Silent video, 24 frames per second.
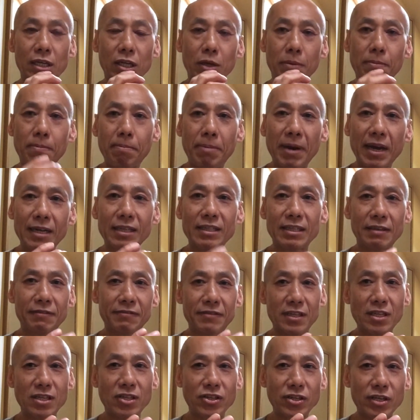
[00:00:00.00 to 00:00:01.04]
competitive
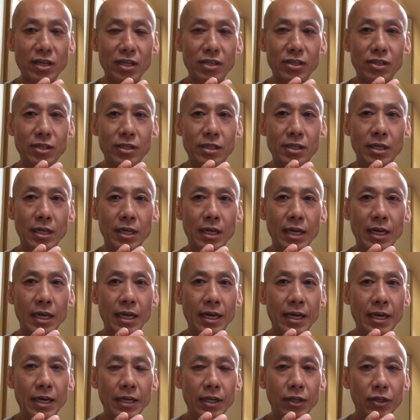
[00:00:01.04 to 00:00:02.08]
situation,
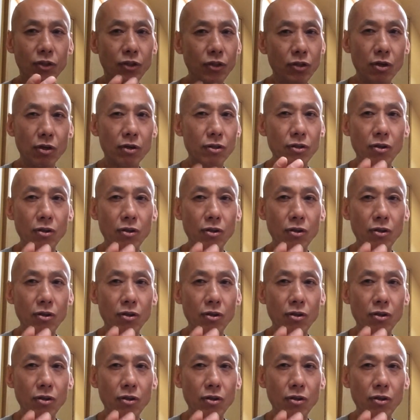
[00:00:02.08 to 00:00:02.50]
you're